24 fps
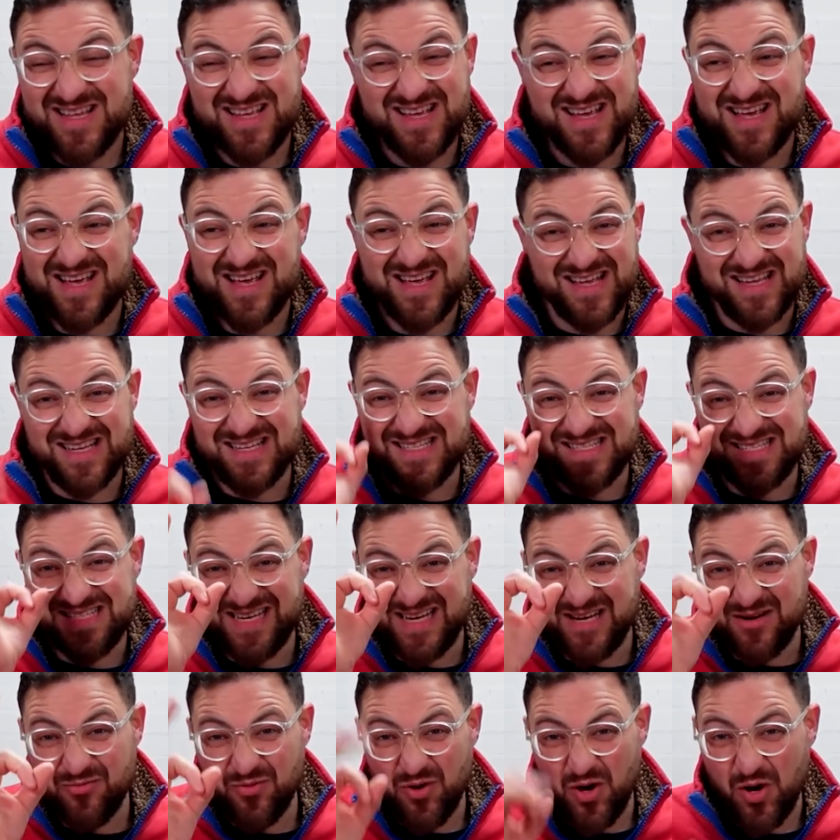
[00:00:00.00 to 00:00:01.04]
a
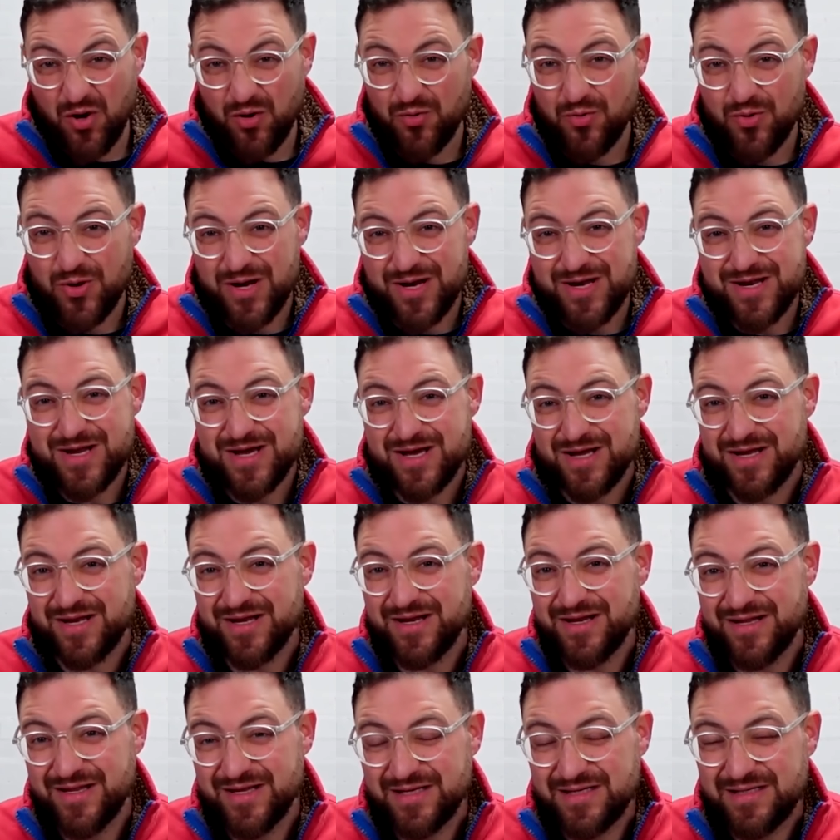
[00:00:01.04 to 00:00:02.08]
zero,
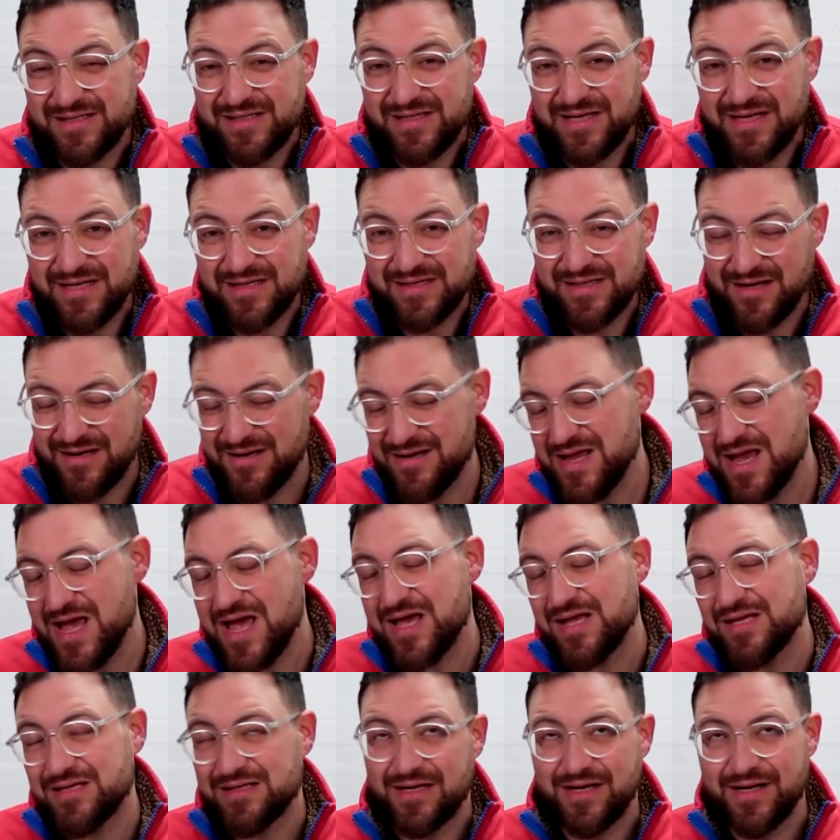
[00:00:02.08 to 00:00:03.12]
none this season.
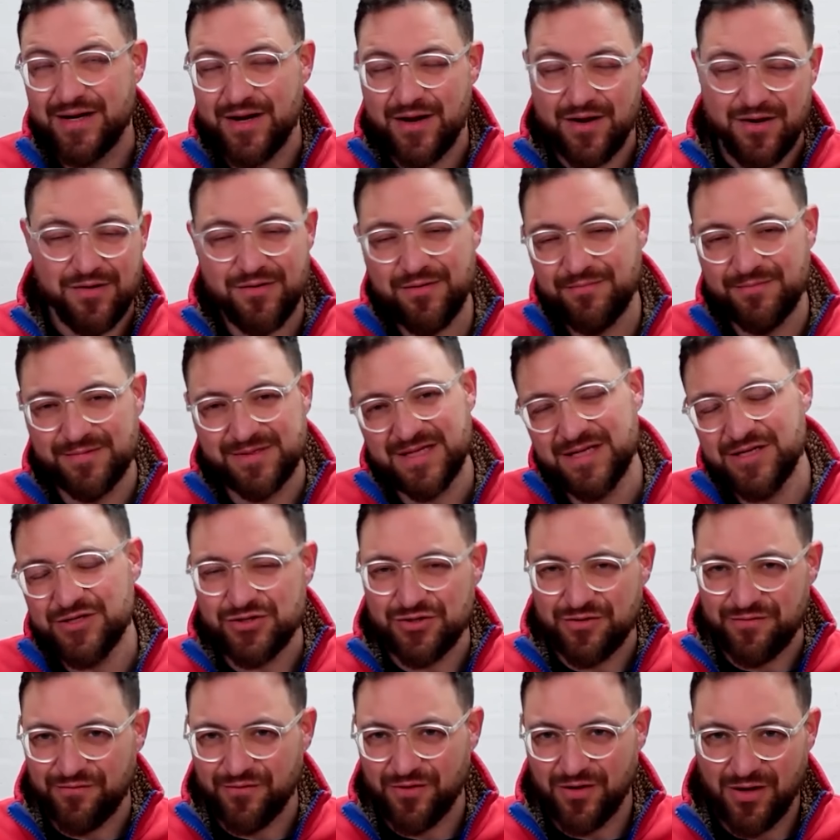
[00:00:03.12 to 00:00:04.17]
Yes, I know he was
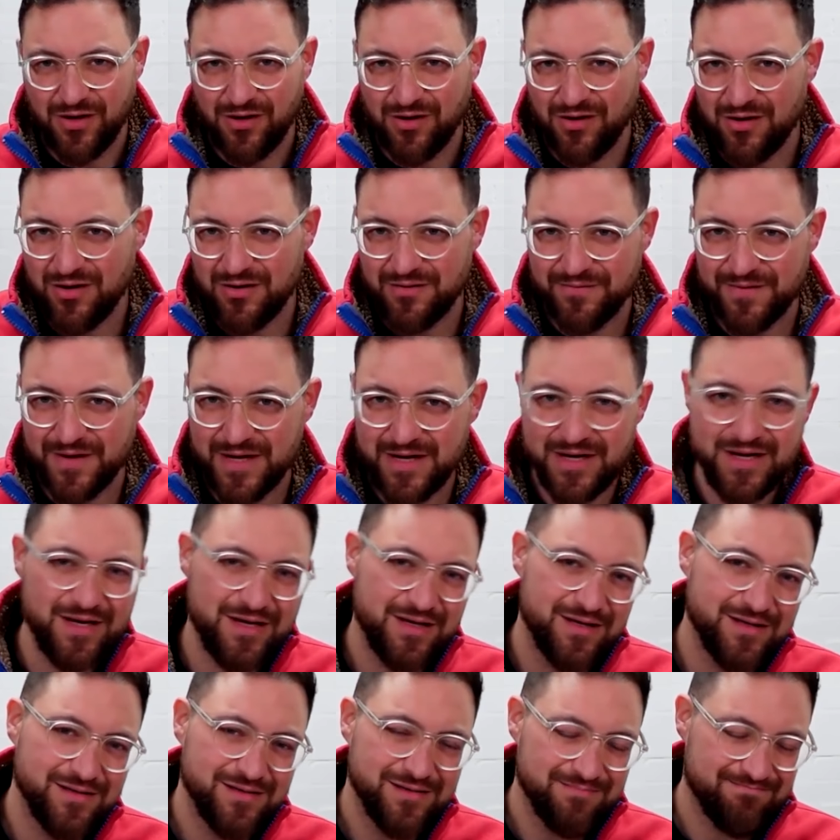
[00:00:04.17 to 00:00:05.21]
injured for a lot of it,
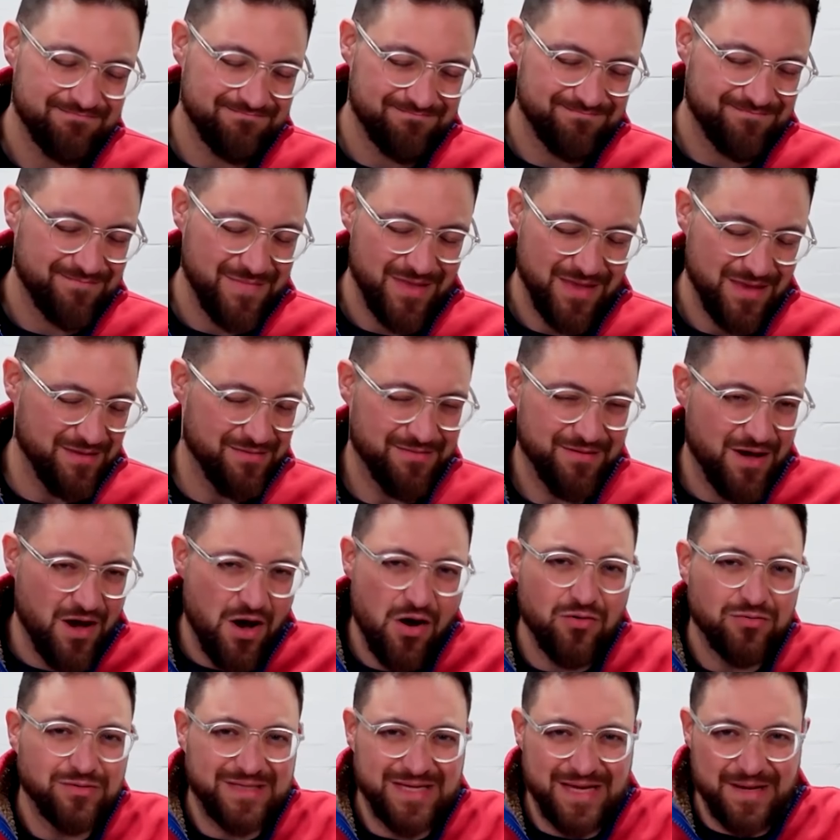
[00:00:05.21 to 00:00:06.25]
and the
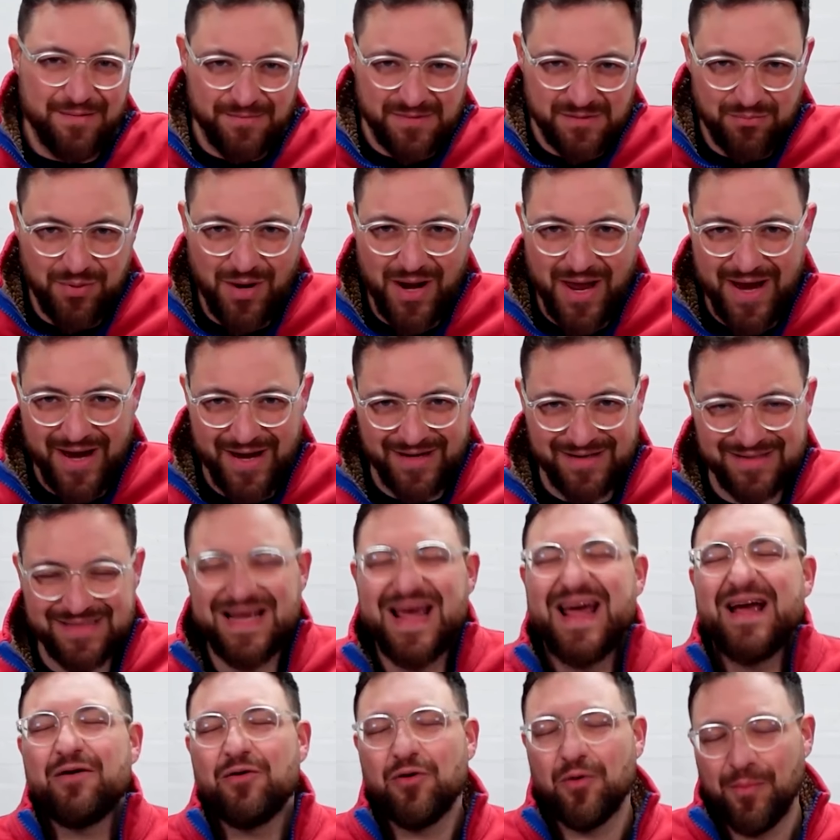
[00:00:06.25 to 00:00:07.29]
whole team was playing
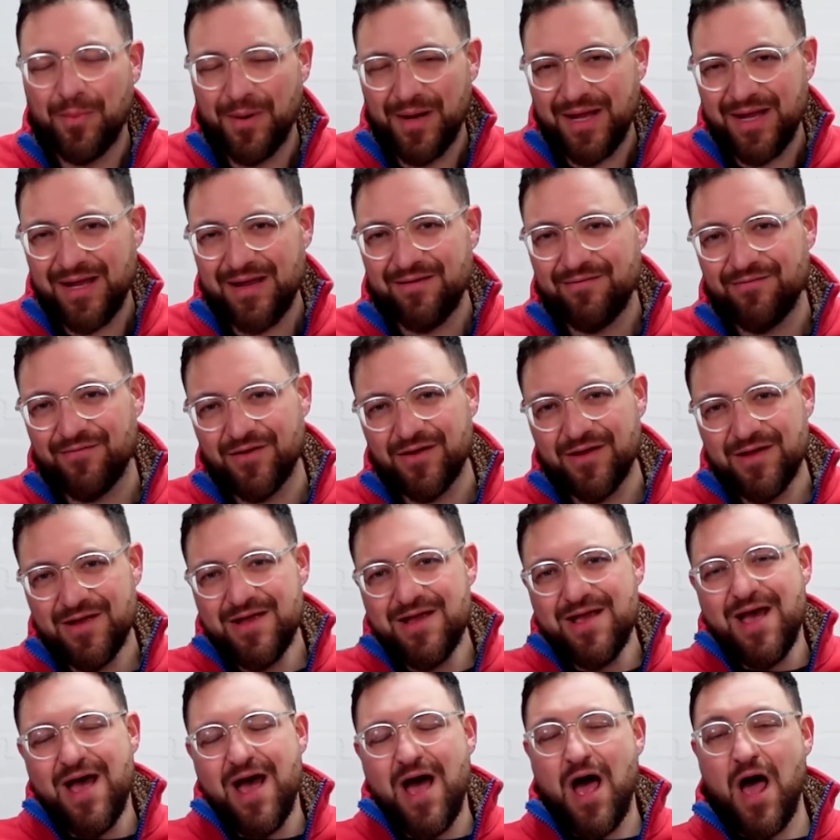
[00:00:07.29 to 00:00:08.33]
terribly for
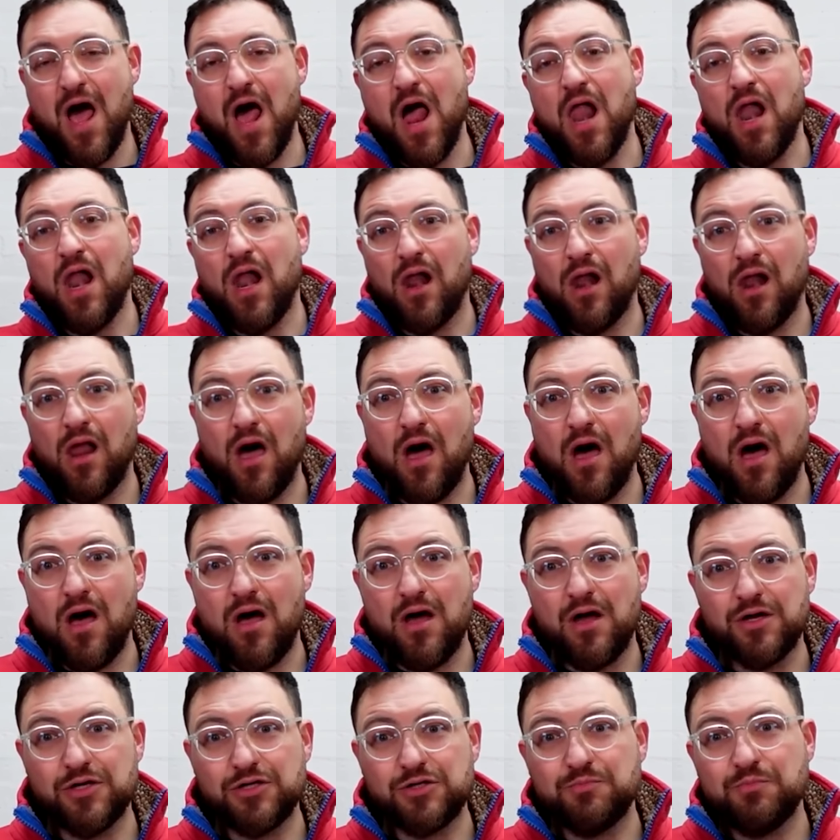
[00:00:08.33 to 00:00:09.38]
a
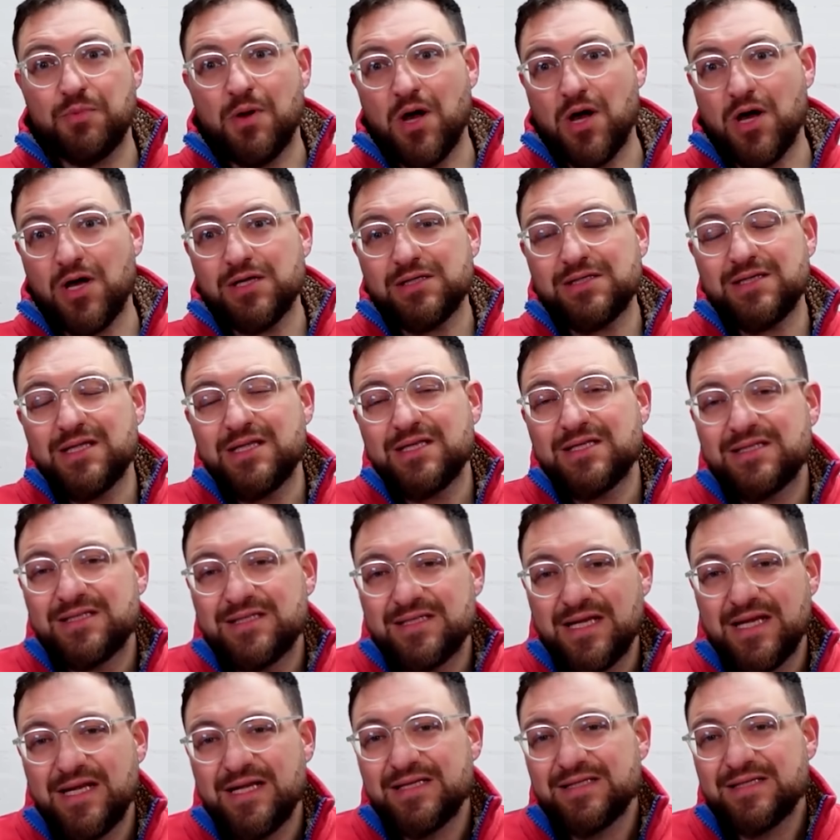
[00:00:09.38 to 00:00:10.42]
large part of the
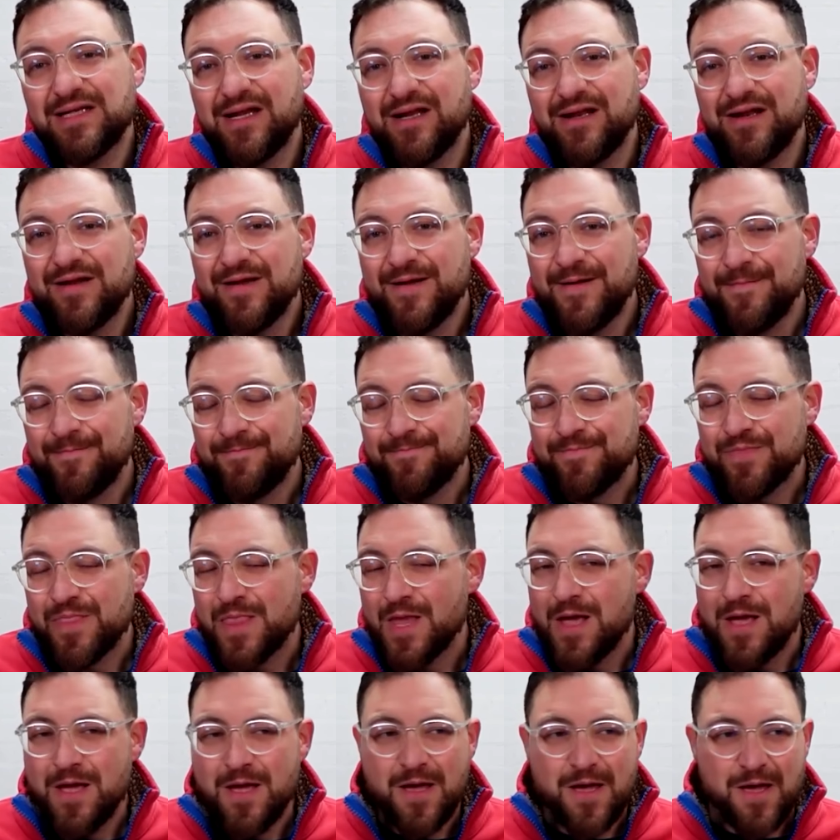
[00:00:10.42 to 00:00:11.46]
season.
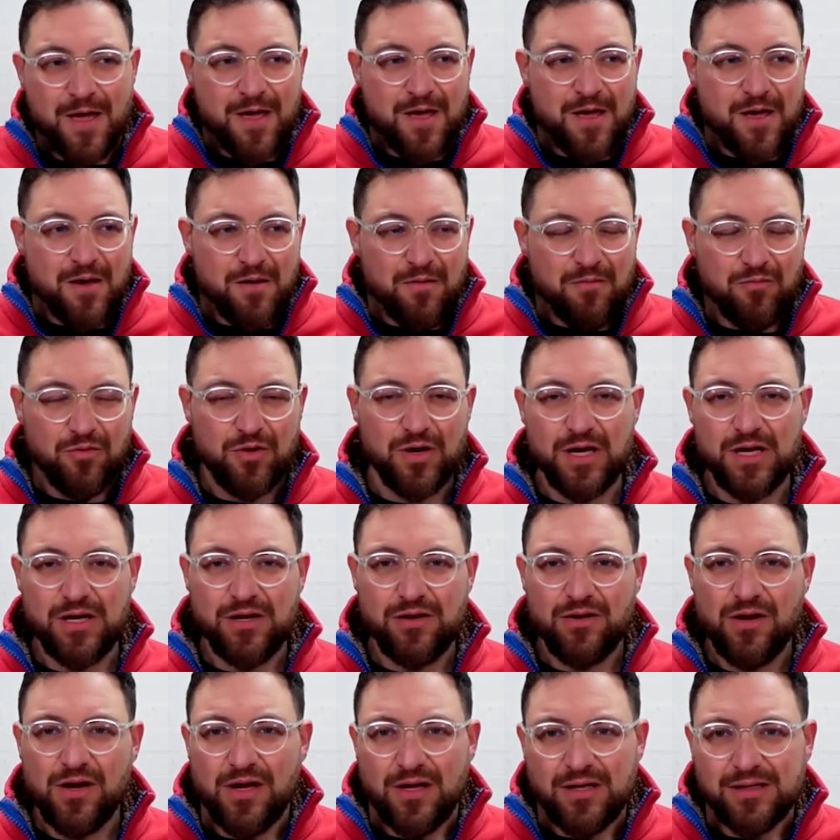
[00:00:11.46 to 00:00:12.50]
What did he
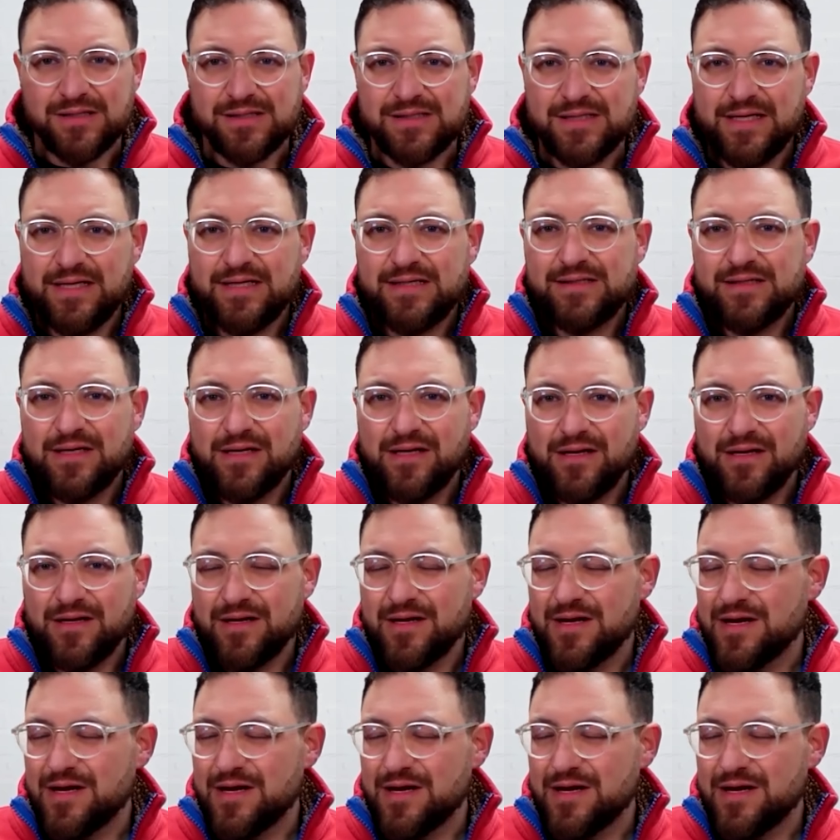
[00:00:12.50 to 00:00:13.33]
do last season? He